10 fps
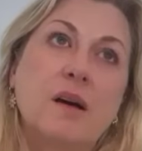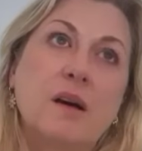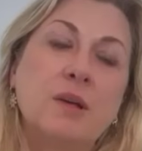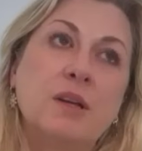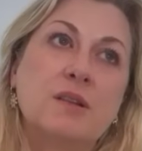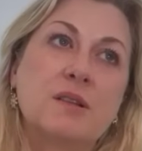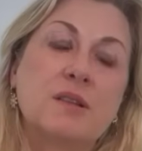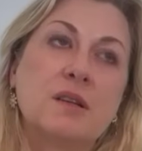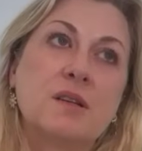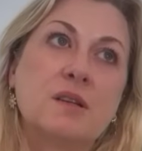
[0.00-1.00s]
I mean
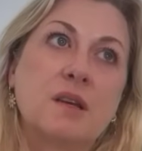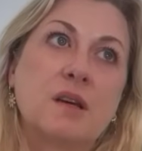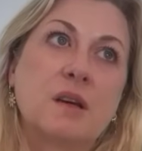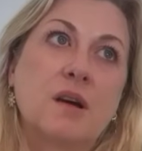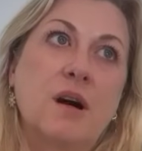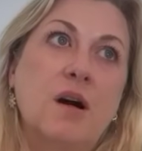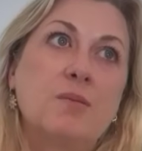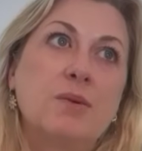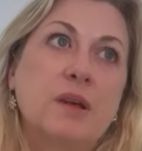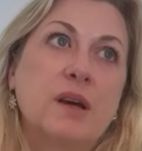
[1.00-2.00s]
it's a
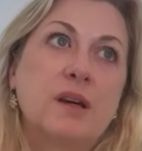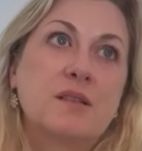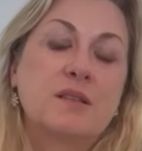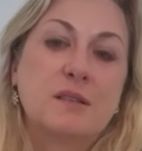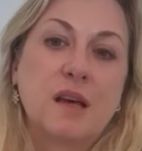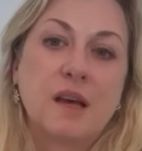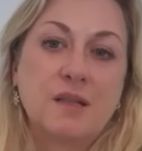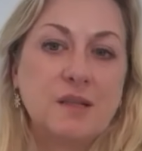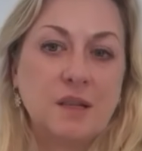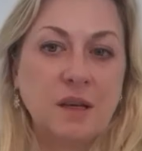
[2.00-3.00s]
complex
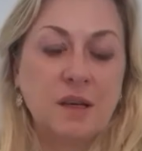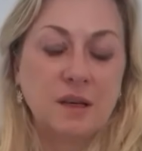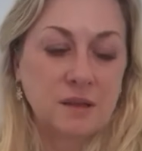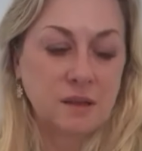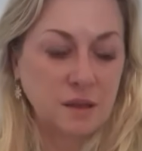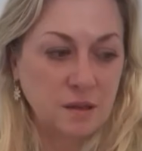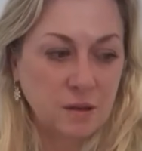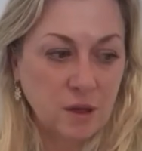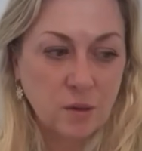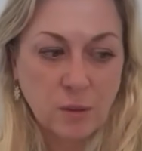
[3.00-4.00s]
idea in a
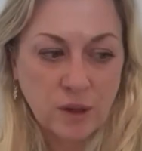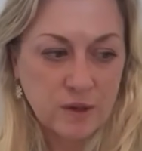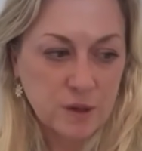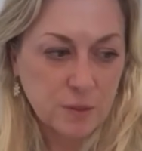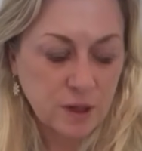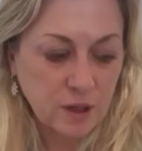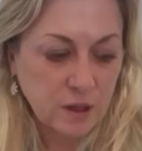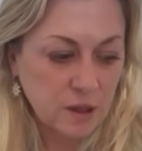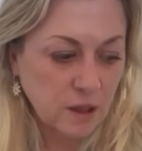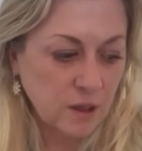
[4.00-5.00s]
lot of ways, but I
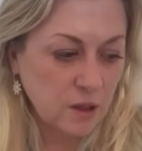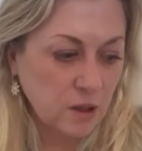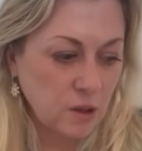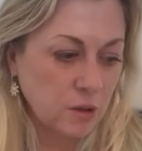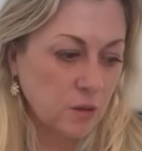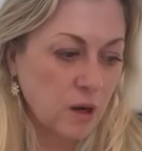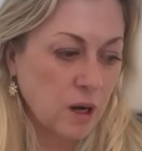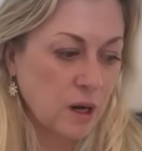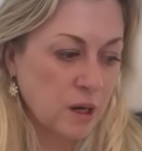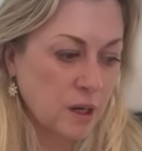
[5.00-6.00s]
think,
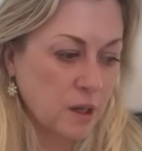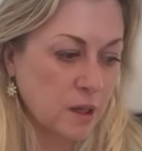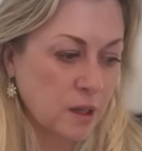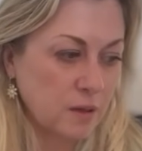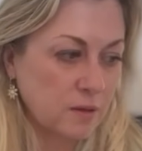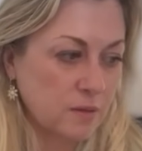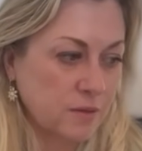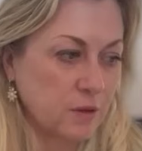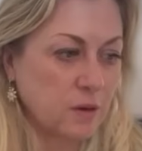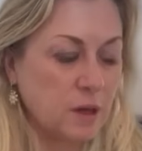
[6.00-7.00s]
I
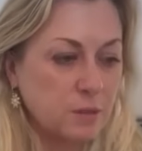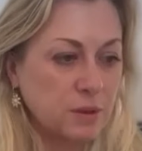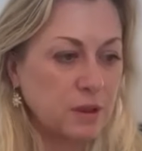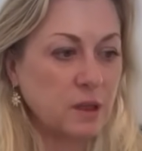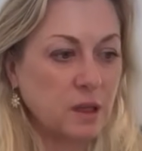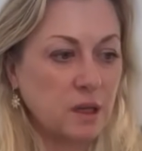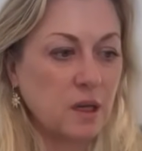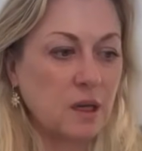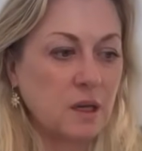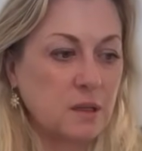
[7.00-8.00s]
feel empathy,
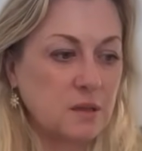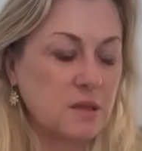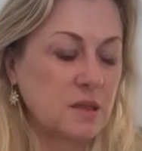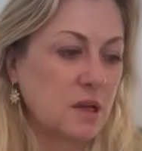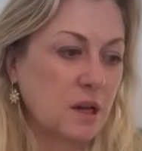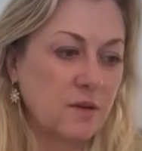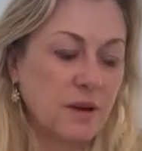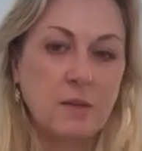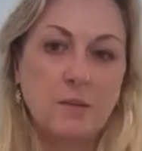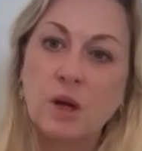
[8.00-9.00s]
and I've
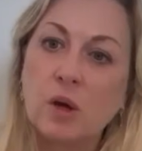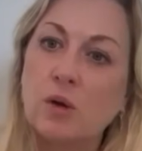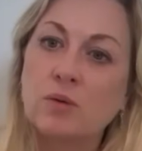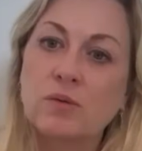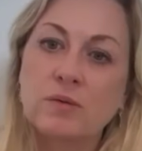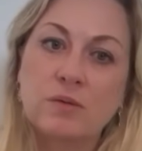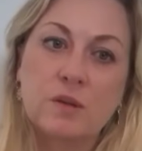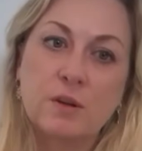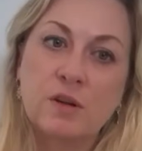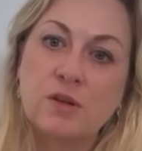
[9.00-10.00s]
had my own
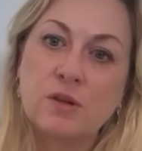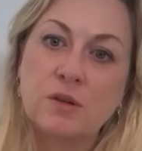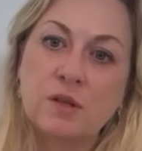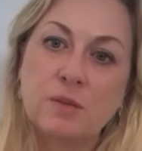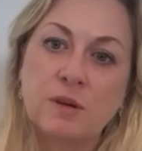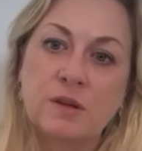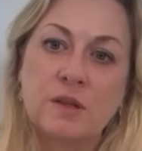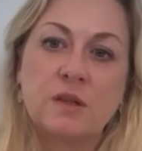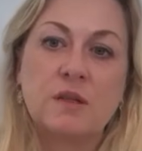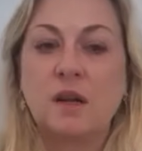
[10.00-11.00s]
spiritual
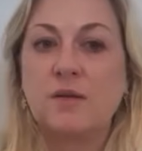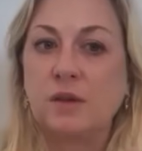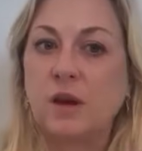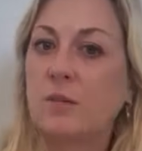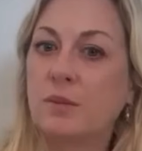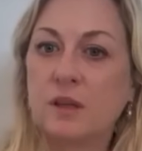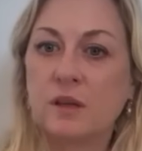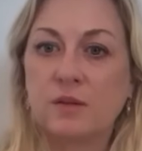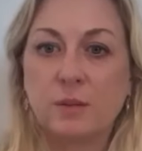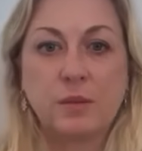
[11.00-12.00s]
experiences, and I feel empathy
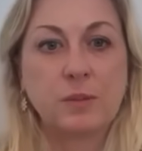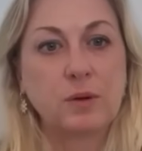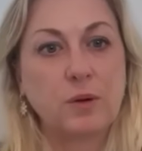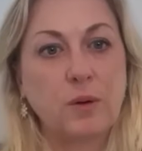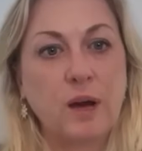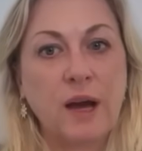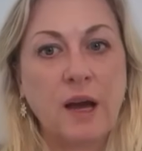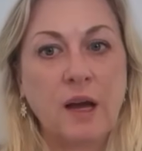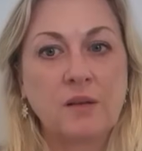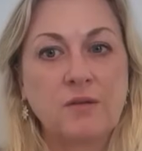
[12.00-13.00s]
for people who
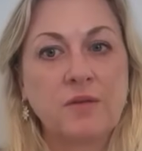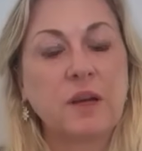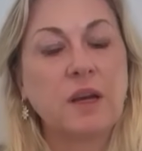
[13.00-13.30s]
have.